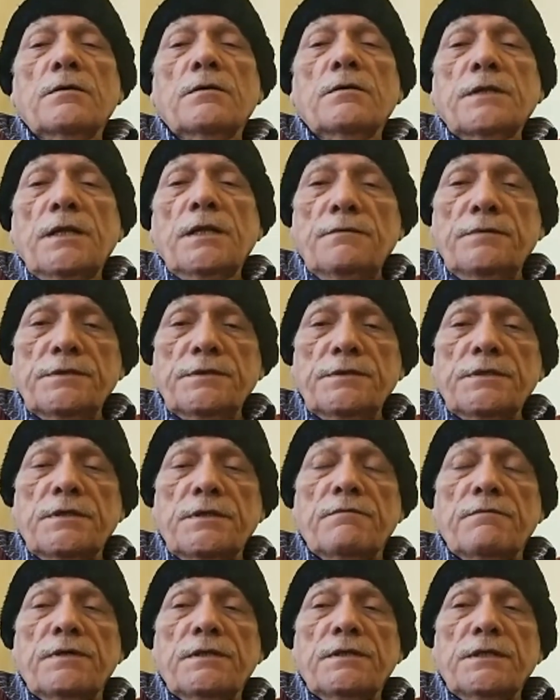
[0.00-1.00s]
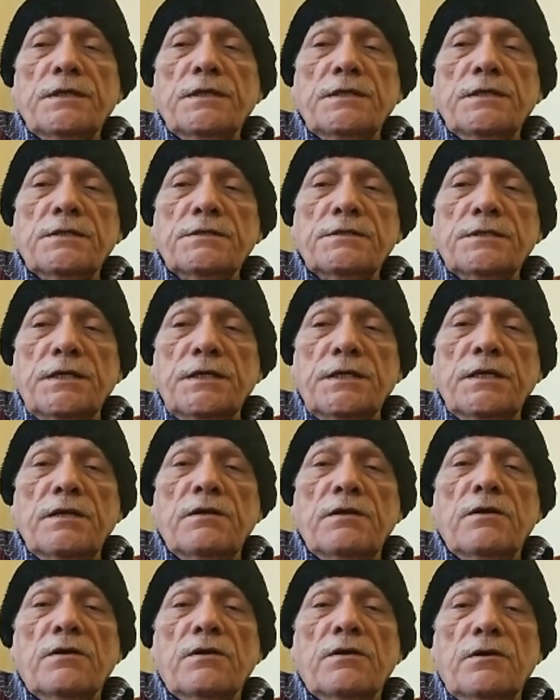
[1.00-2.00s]
television, whether it is
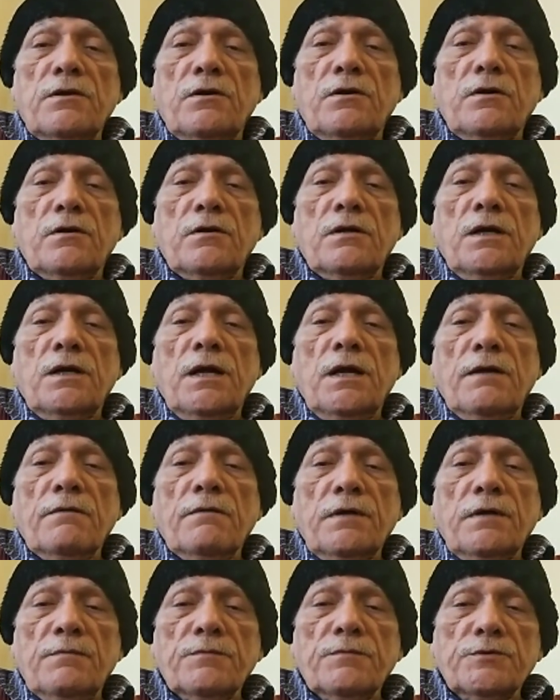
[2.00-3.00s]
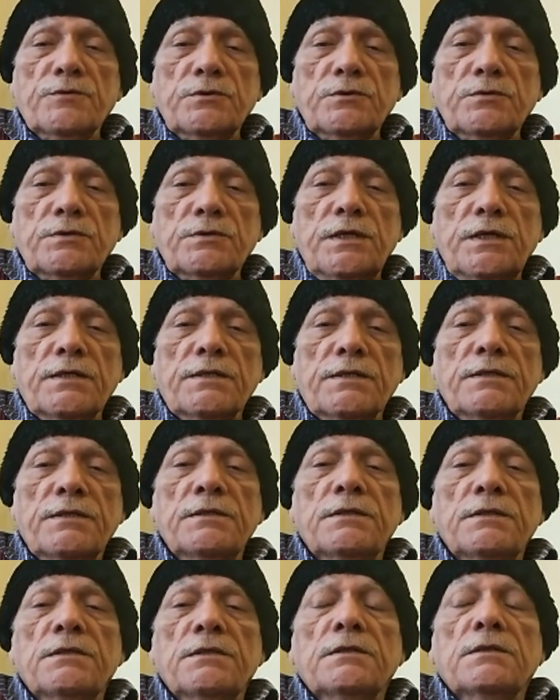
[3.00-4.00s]
real or not. I have come to know that
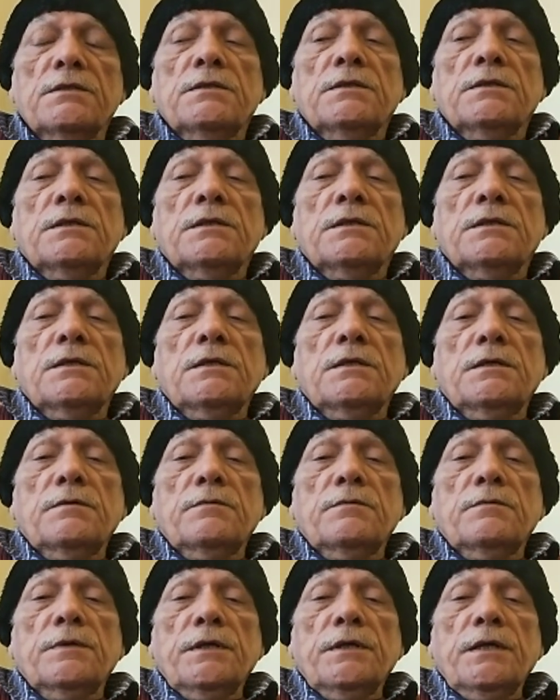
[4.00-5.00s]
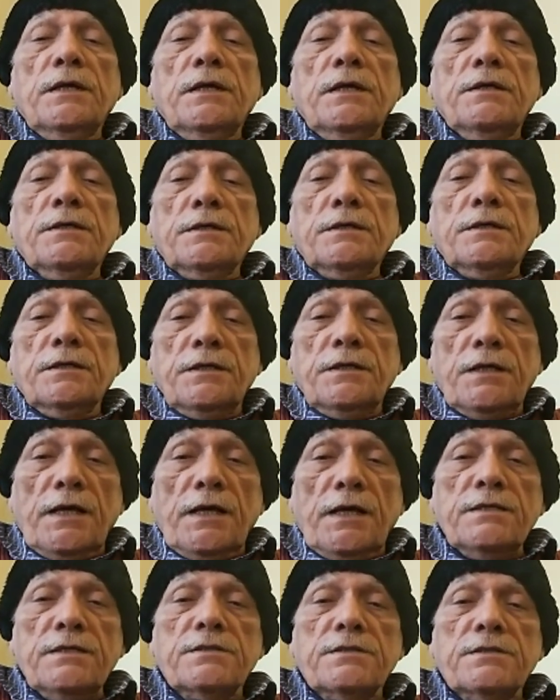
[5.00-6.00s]
we can
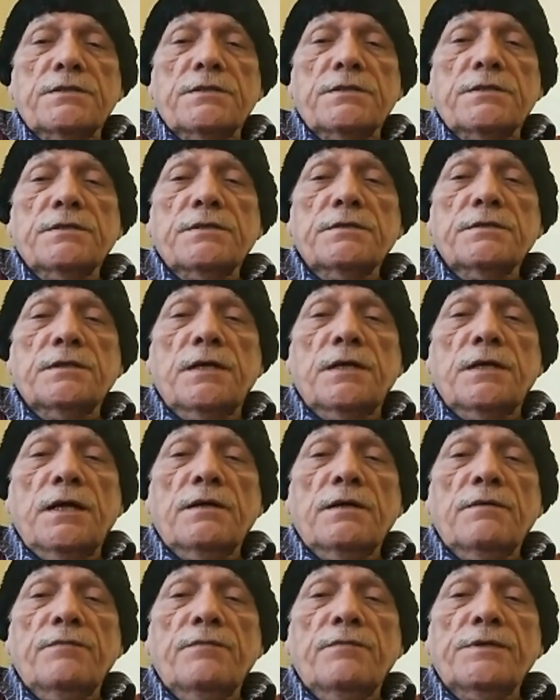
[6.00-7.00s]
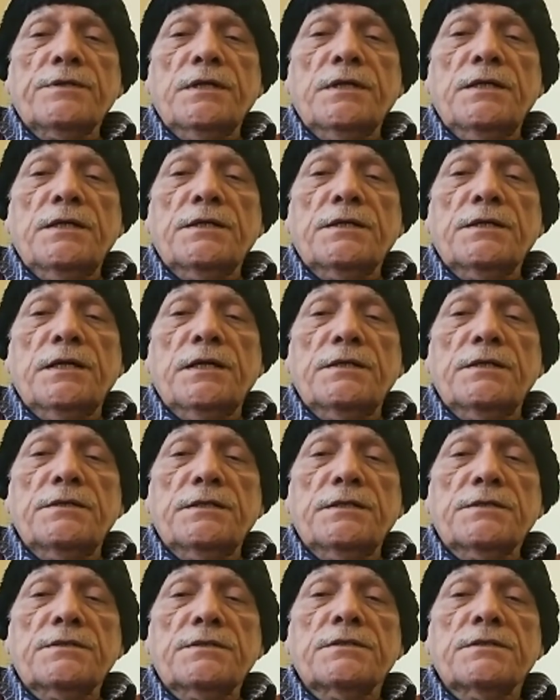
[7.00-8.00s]
recognize the artificial
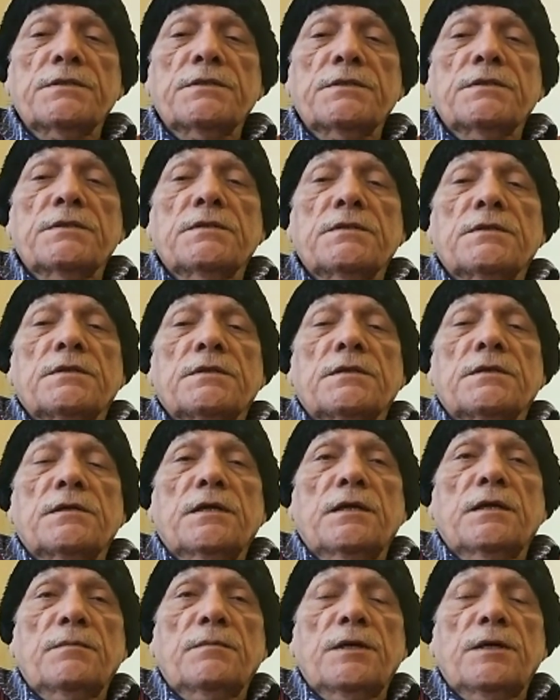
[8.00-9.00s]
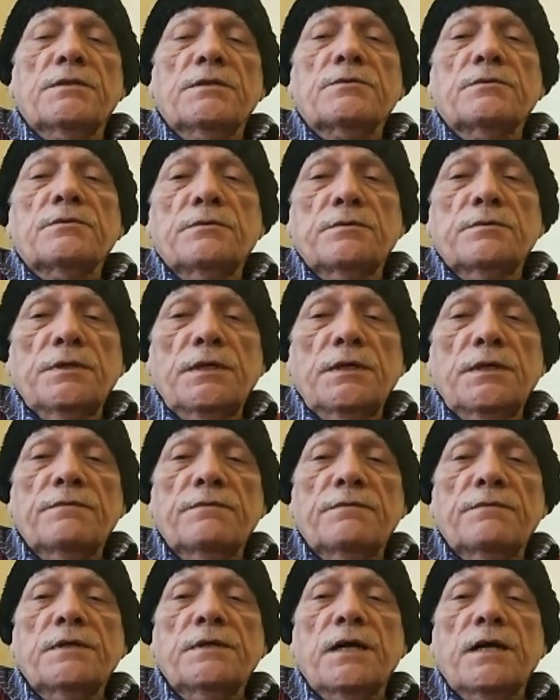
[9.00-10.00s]
intelligence image only
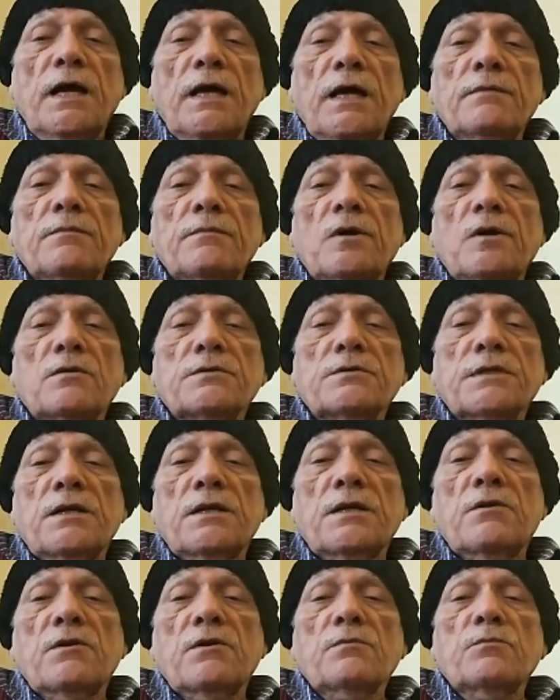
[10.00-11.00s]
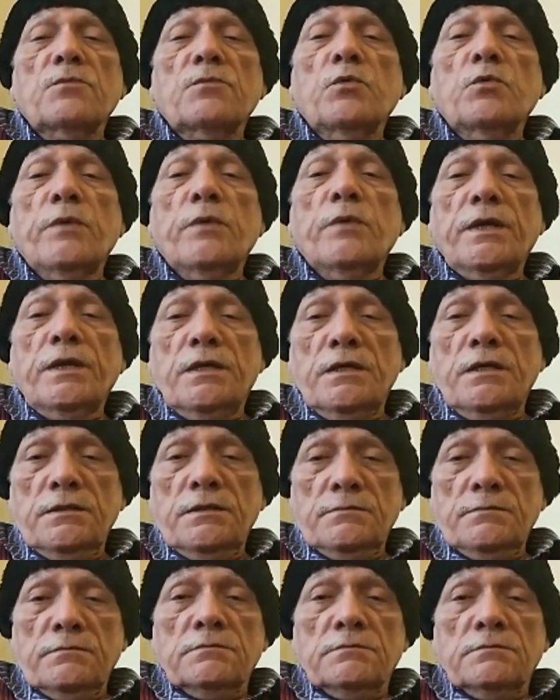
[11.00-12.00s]
if the eyeballs are not moving.
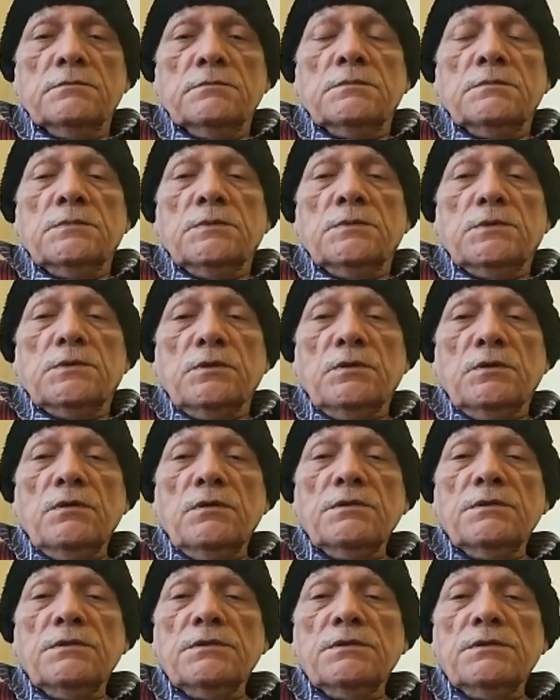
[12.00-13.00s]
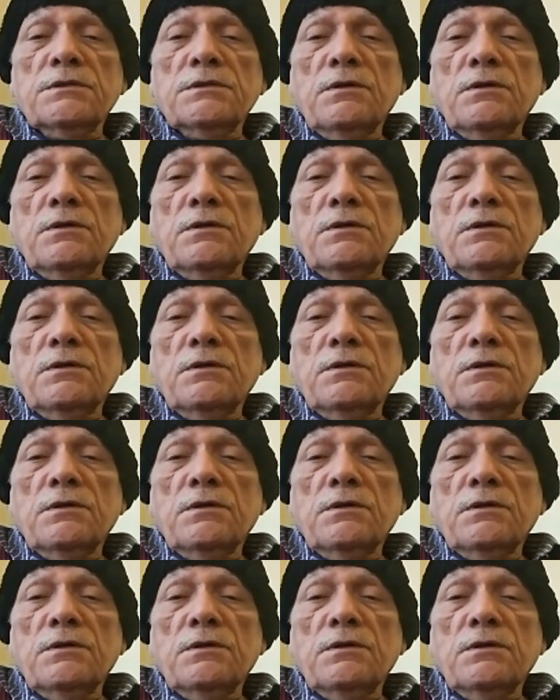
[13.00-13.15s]
So this is